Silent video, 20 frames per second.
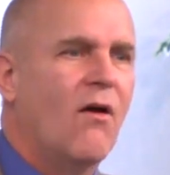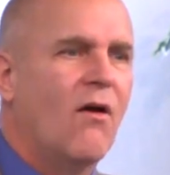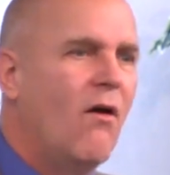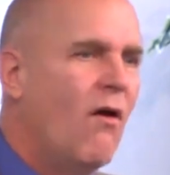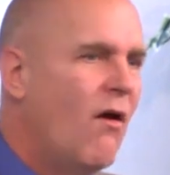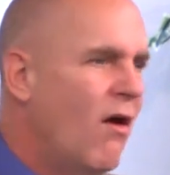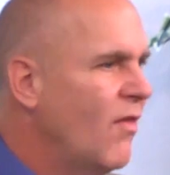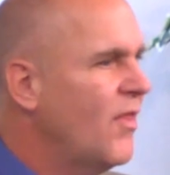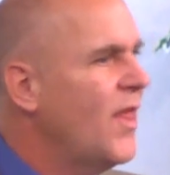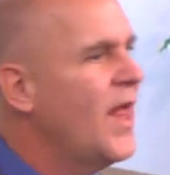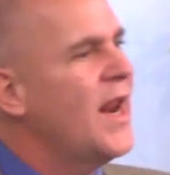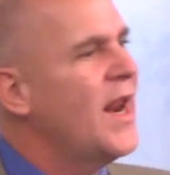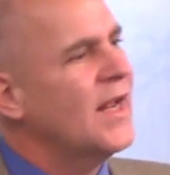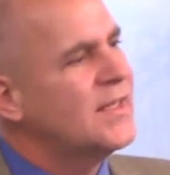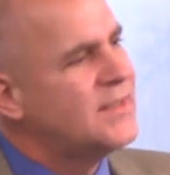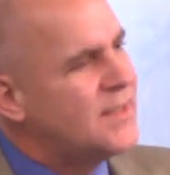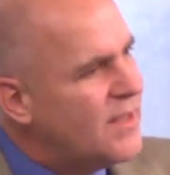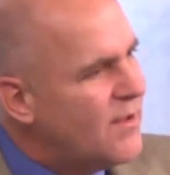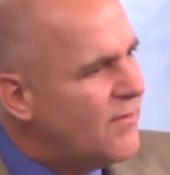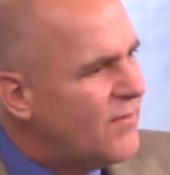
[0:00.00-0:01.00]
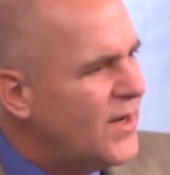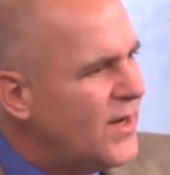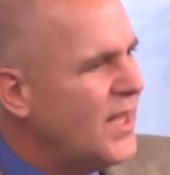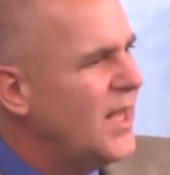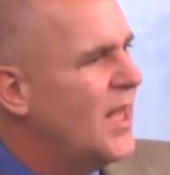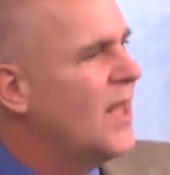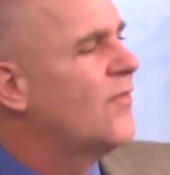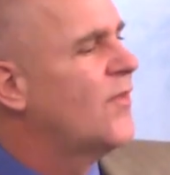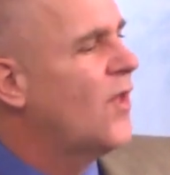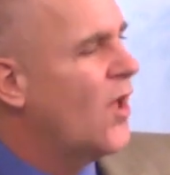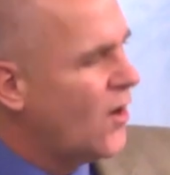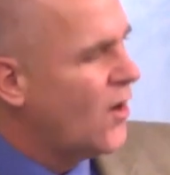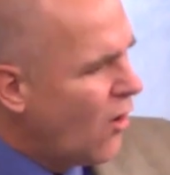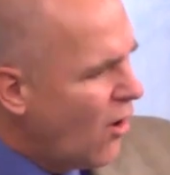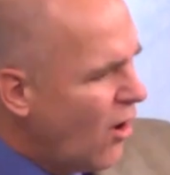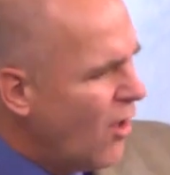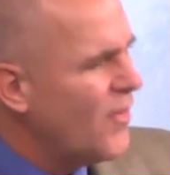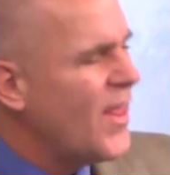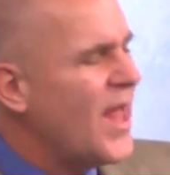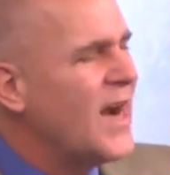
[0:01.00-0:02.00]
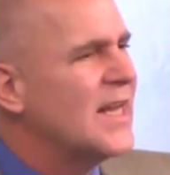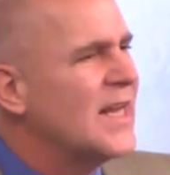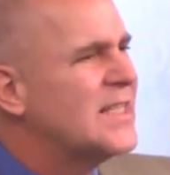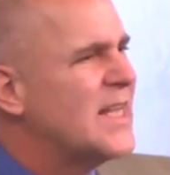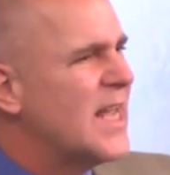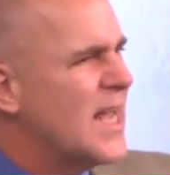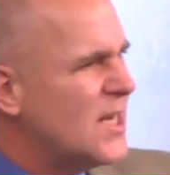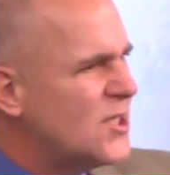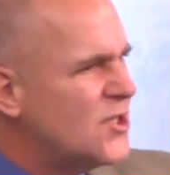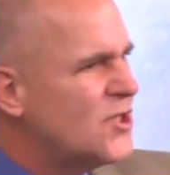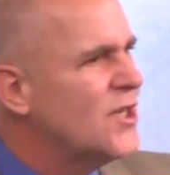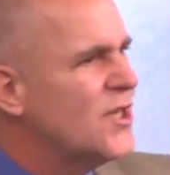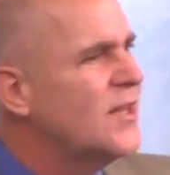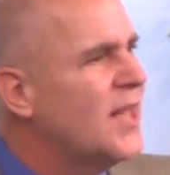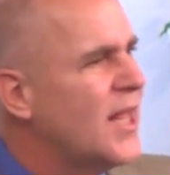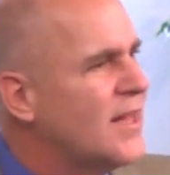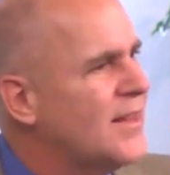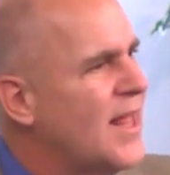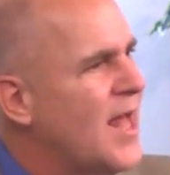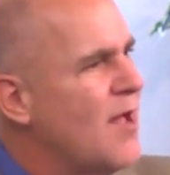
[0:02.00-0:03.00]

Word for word: all that activity and all that attention that